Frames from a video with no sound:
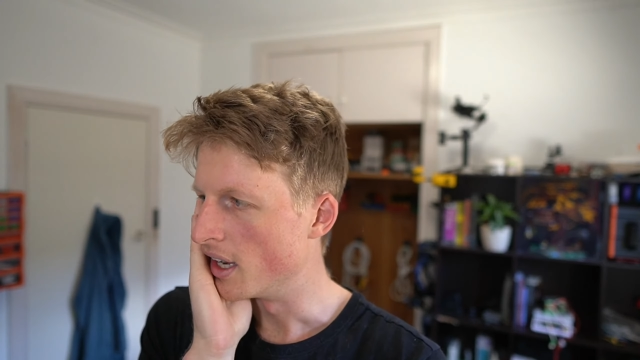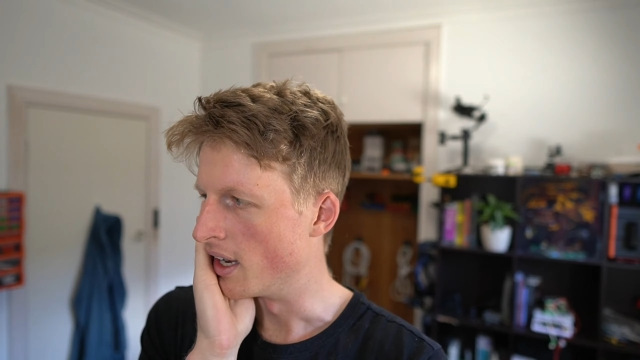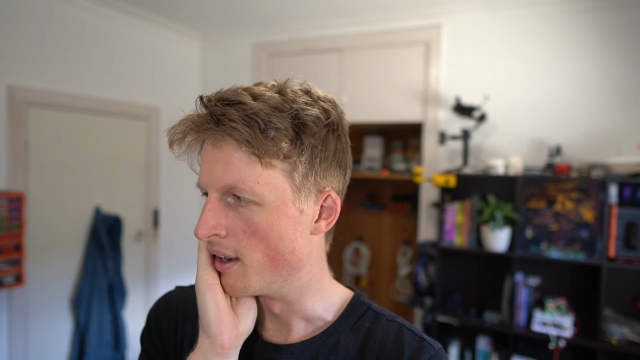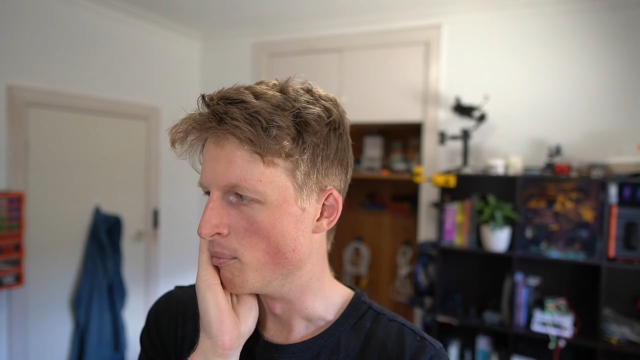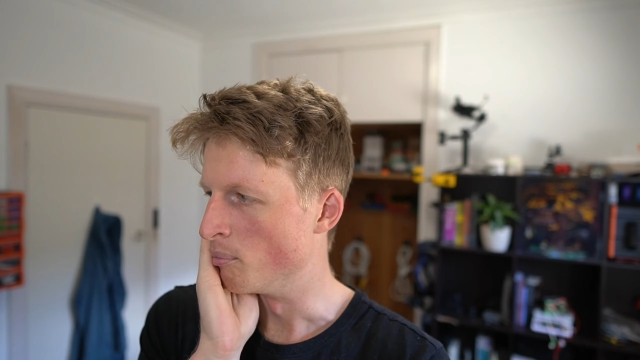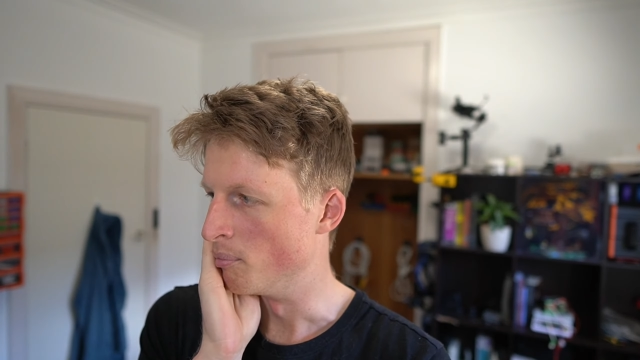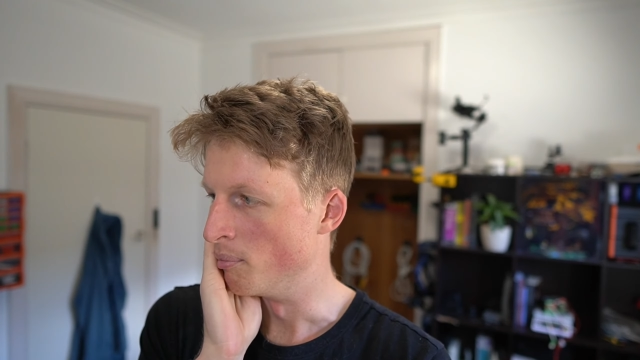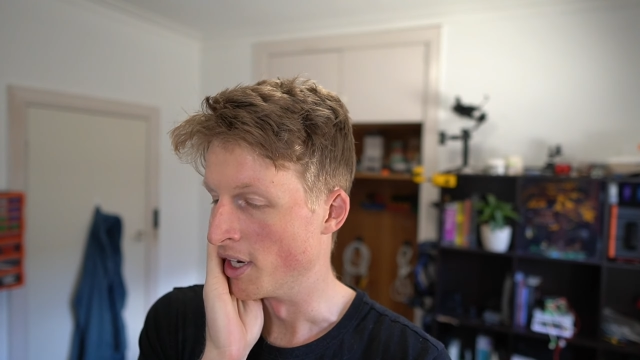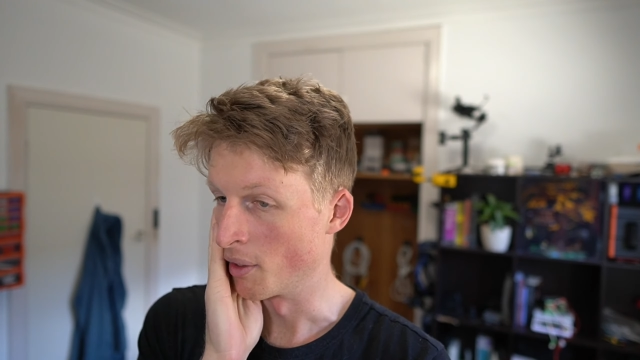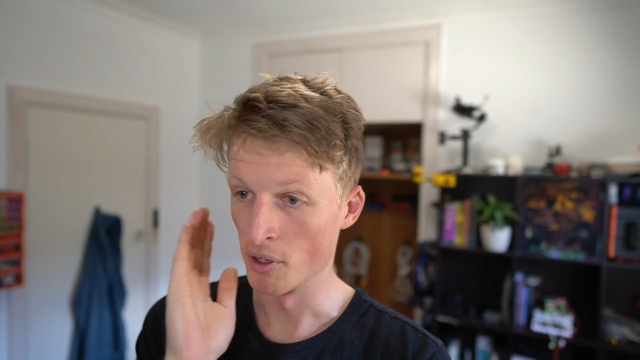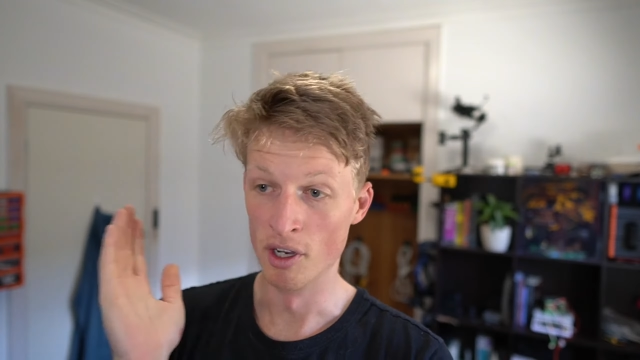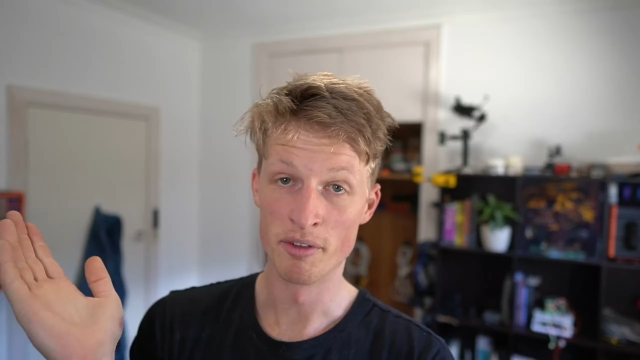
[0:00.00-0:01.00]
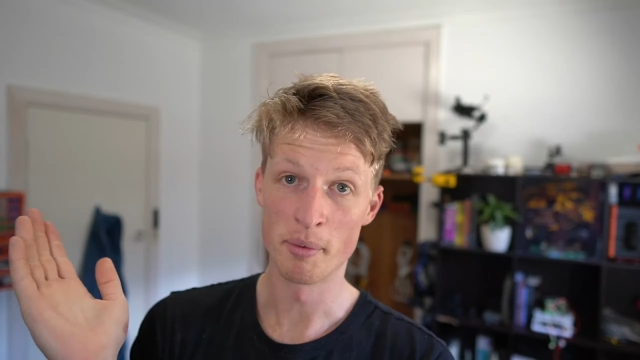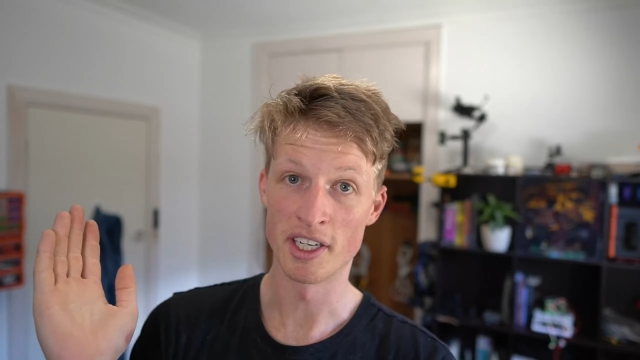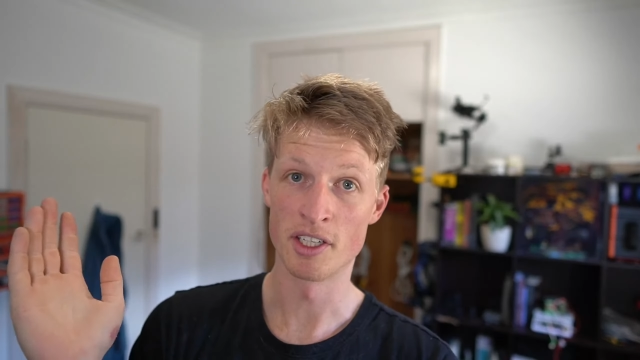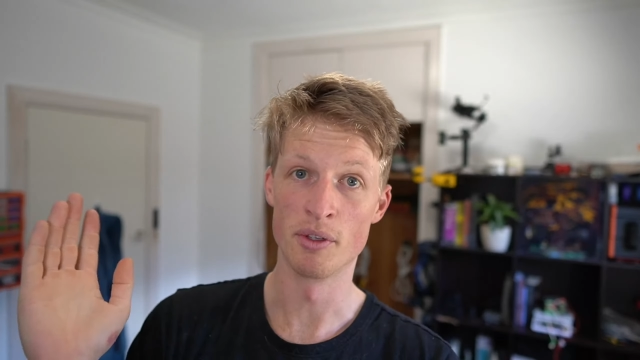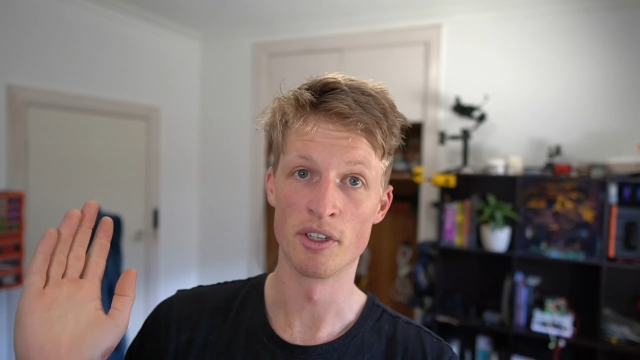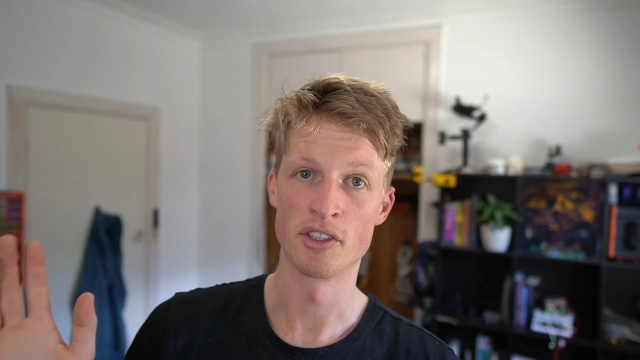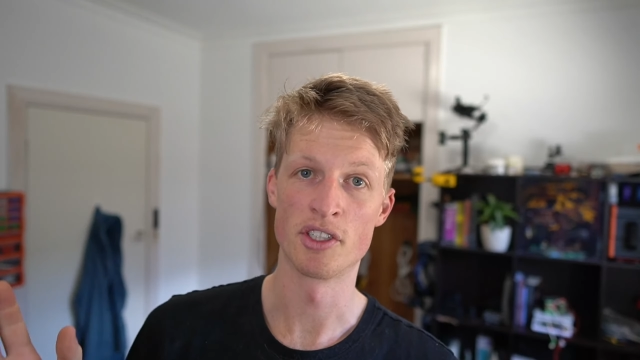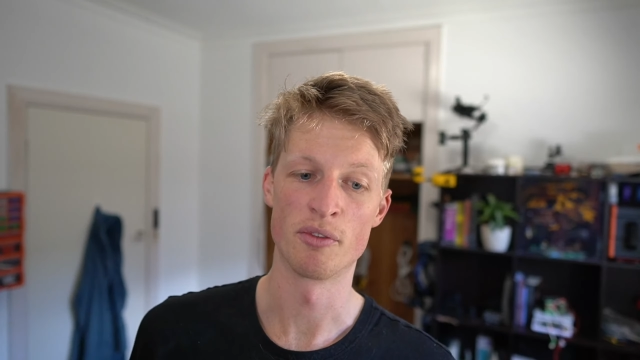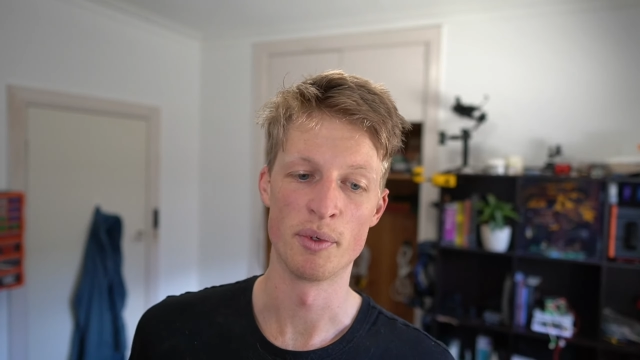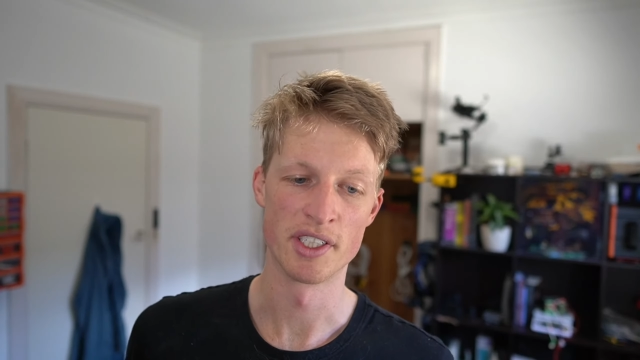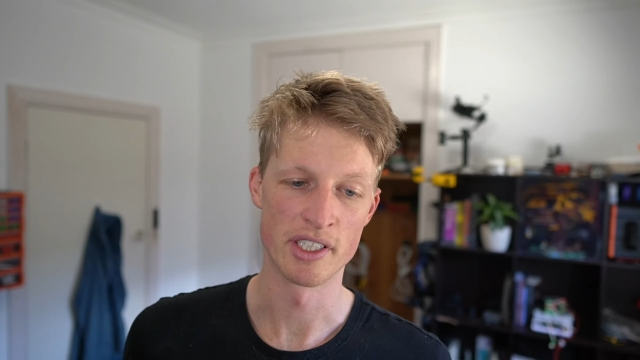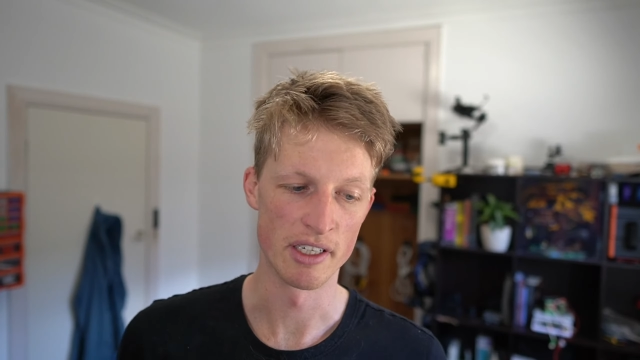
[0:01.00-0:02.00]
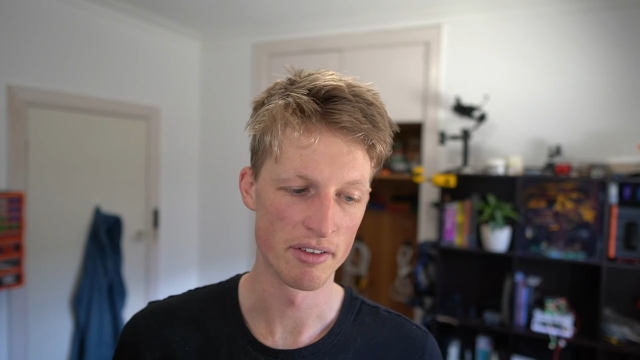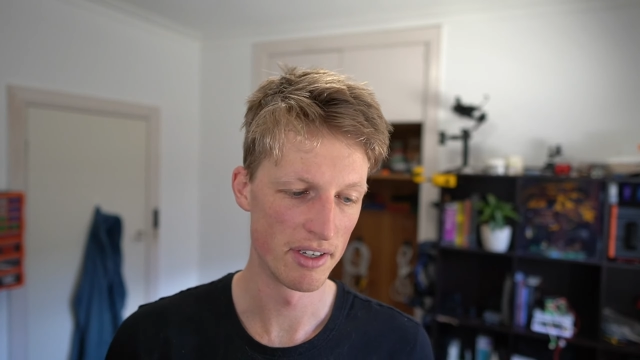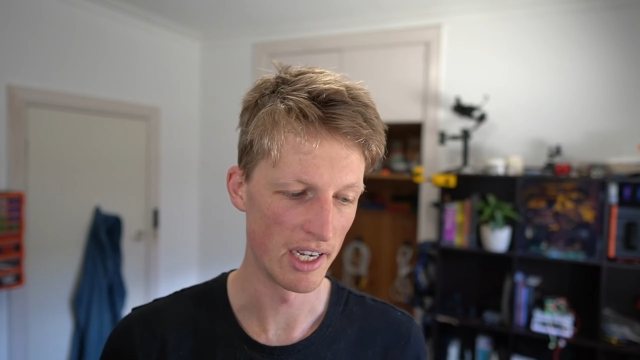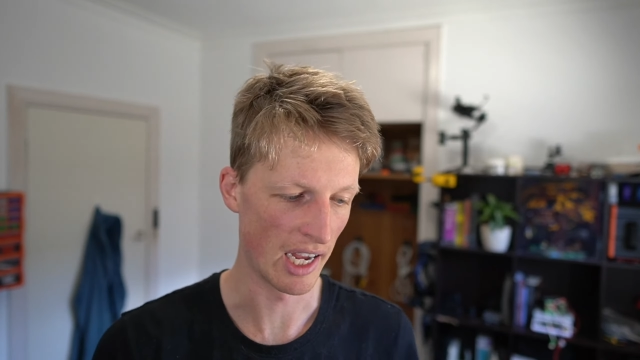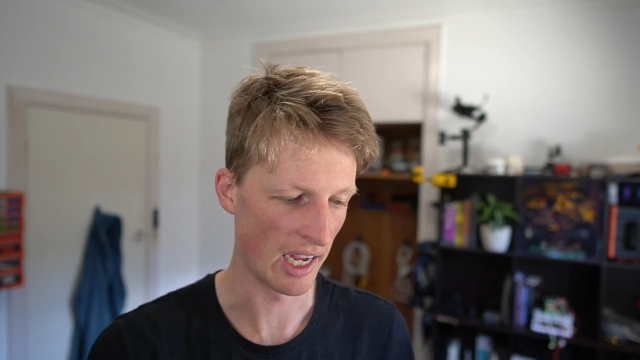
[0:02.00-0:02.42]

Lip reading: But I will hopefully be able to do a lot of software stuff.